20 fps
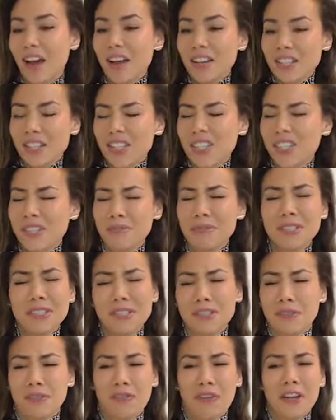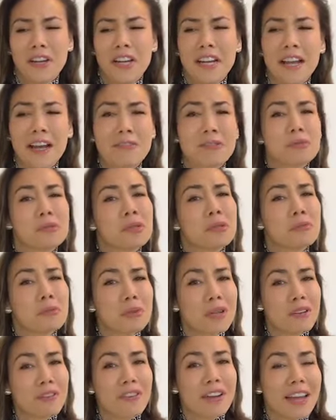touch. It was just funny. I was really
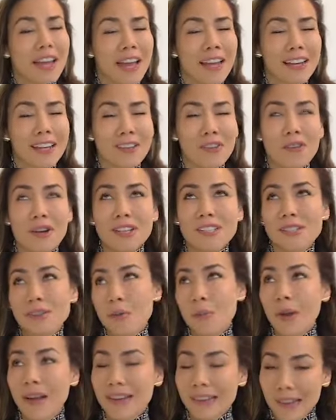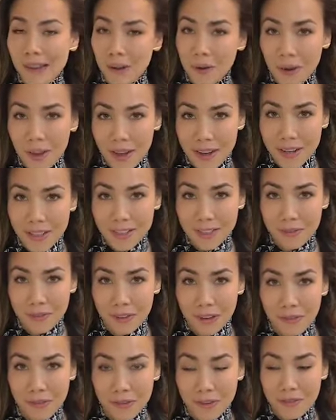rooting for Kenny. You guys know by now, Kenny's a
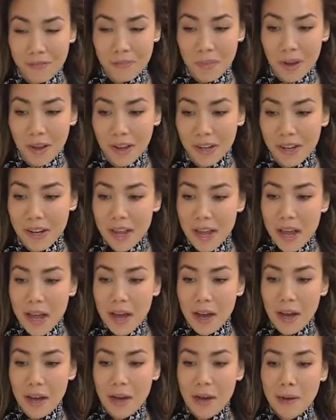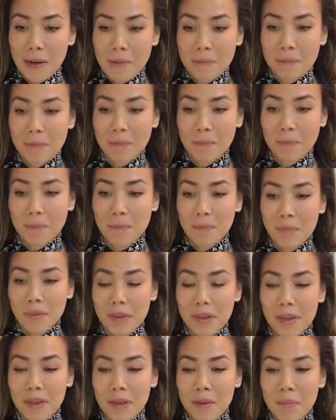favorite of mine.
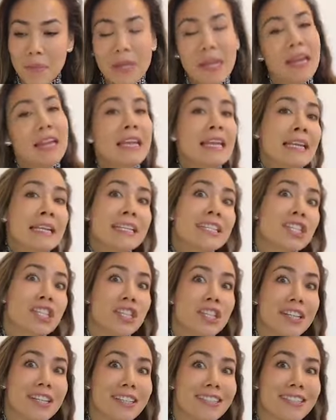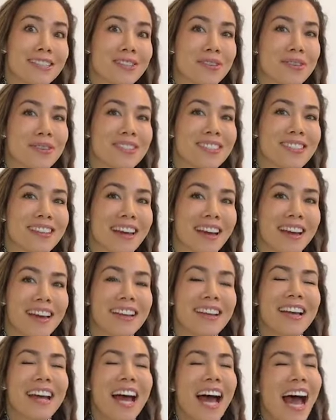But yeah, he didn't cheat, so there's
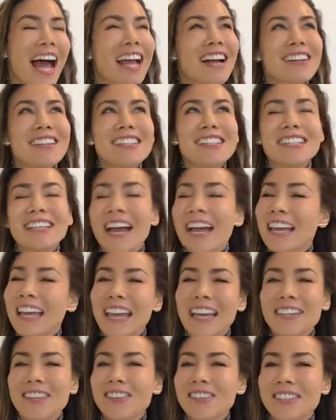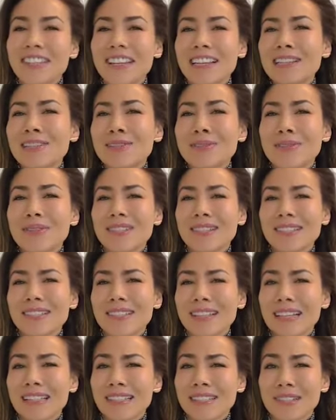that. I gotta say, I cannot take
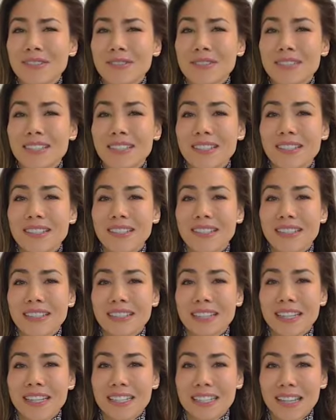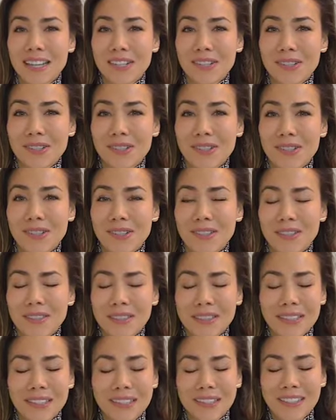Lucas that seriously as a contender.